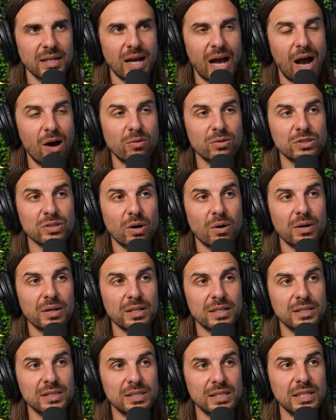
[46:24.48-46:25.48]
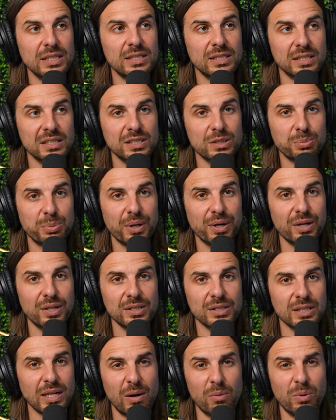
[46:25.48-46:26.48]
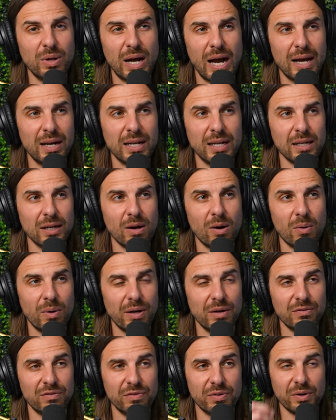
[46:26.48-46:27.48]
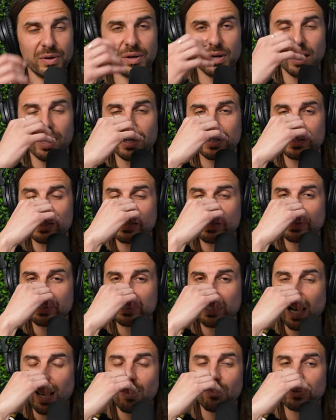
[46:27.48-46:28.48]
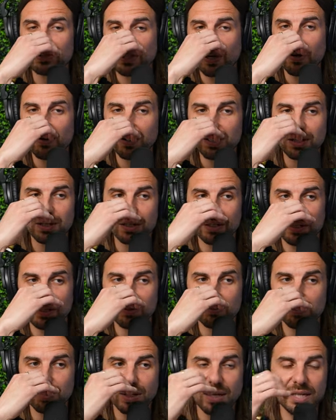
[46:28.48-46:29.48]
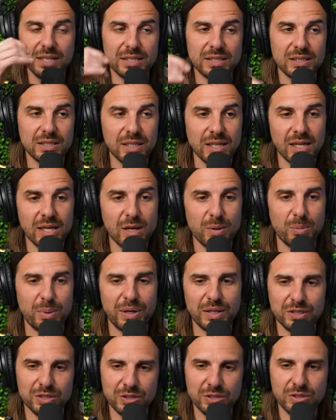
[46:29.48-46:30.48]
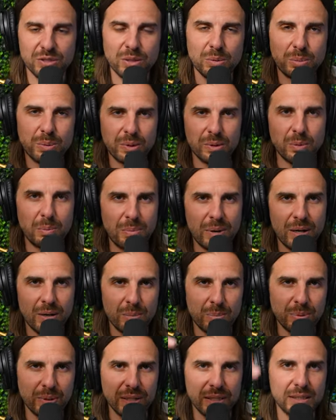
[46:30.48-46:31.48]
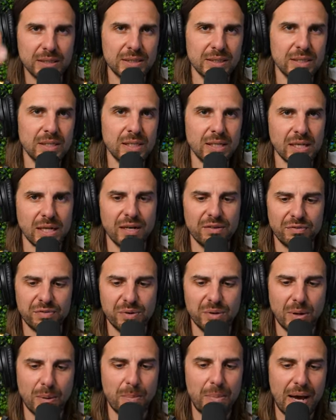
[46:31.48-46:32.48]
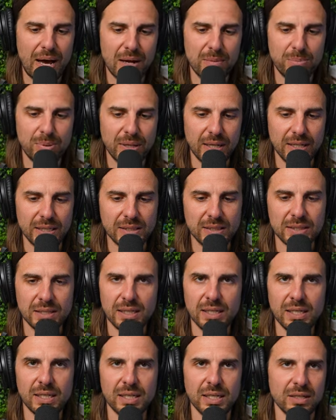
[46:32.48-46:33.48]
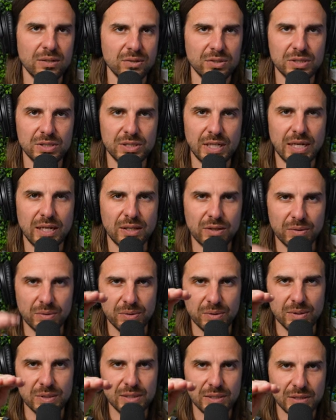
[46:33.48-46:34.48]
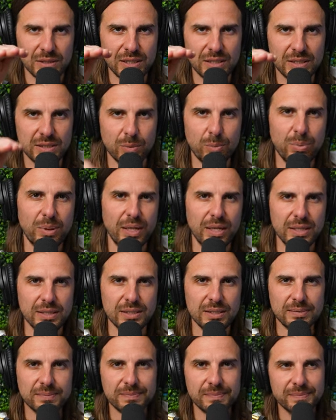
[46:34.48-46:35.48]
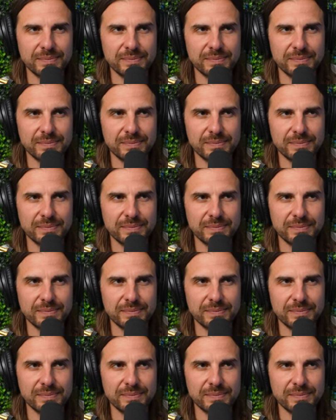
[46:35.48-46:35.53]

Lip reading: I was already in decent spirits. I didn't go in for, I was already in a good place, but it just took me to a better place. And if you're in a bad place, it'll just take you to a decent place.